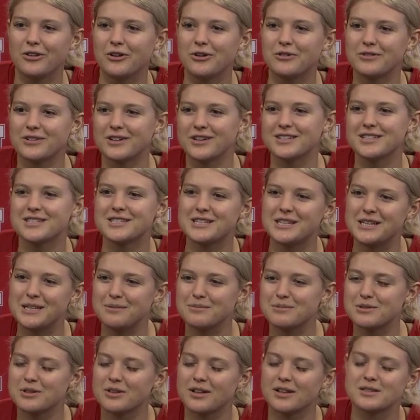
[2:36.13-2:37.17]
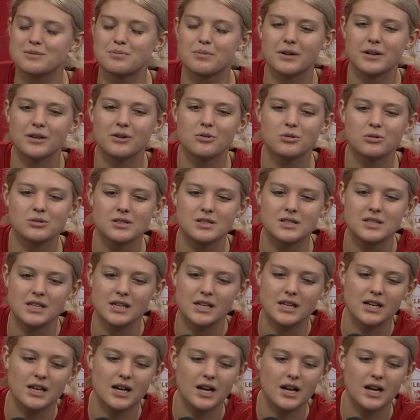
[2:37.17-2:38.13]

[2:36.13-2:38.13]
over his team, so that's pretty cool to see.